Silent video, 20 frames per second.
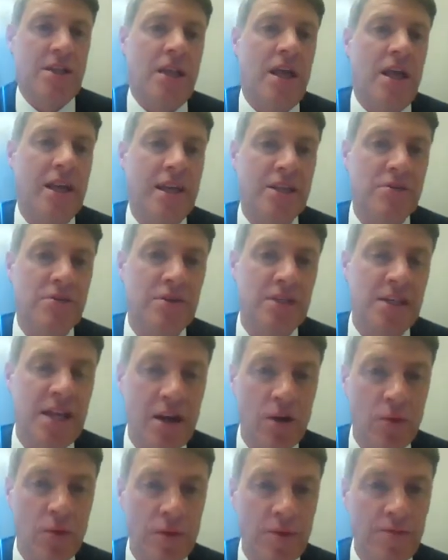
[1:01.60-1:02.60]
likely to
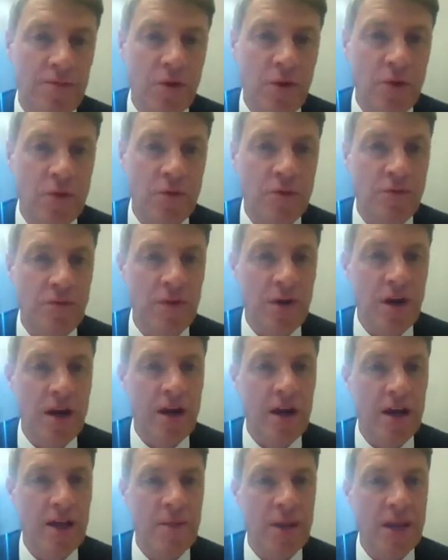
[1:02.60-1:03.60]
entail will evolve
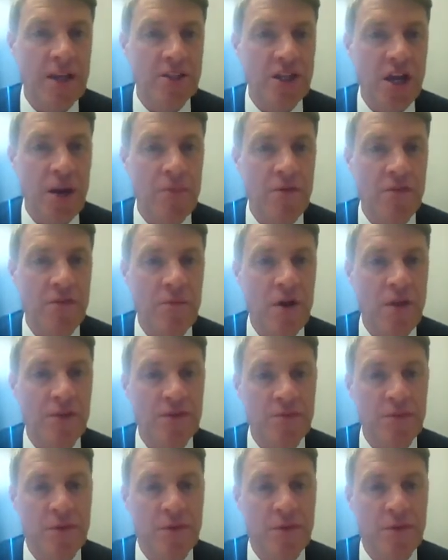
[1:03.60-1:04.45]
in the next couple of months.